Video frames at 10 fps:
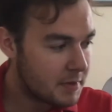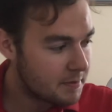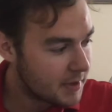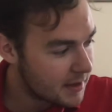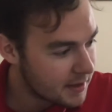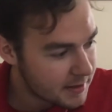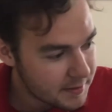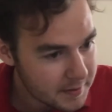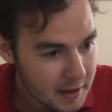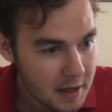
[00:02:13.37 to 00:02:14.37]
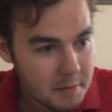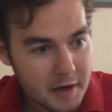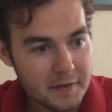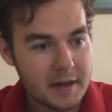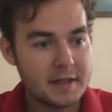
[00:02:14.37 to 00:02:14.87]
Pen.
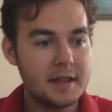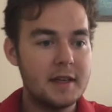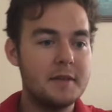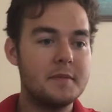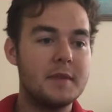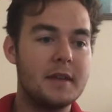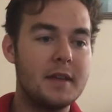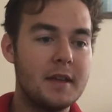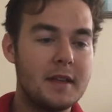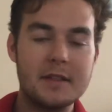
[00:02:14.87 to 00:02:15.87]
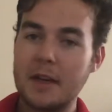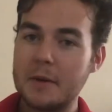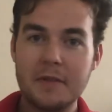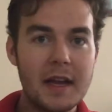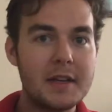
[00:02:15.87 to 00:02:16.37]
Perfect. Let's start
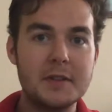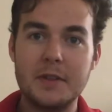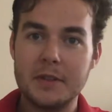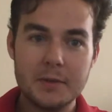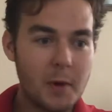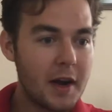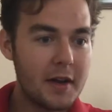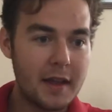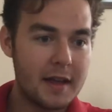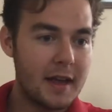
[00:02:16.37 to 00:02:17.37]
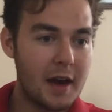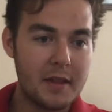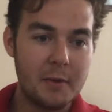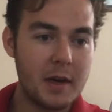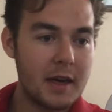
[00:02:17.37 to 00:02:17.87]
with flight controls. What are they? How do they
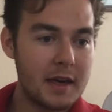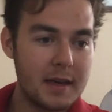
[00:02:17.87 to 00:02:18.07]
work?